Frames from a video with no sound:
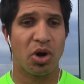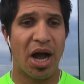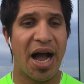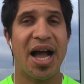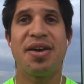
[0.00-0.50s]

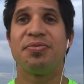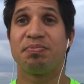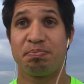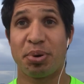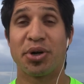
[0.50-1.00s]
I've
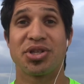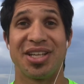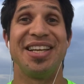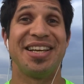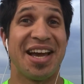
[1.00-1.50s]

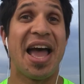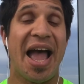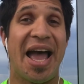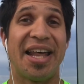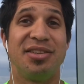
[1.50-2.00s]
personally
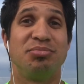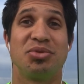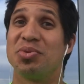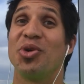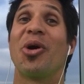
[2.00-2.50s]
had
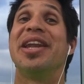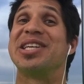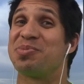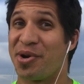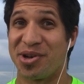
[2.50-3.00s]
some great
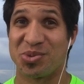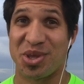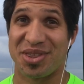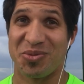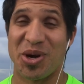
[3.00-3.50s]
experience
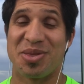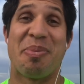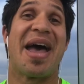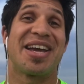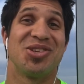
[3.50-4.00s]
with
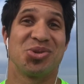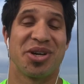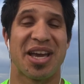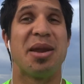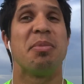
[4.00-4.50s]
back
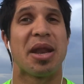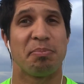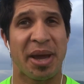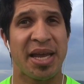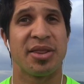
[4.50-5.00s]
injury
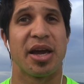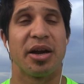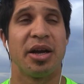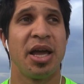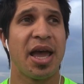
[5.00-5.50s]
and pain there.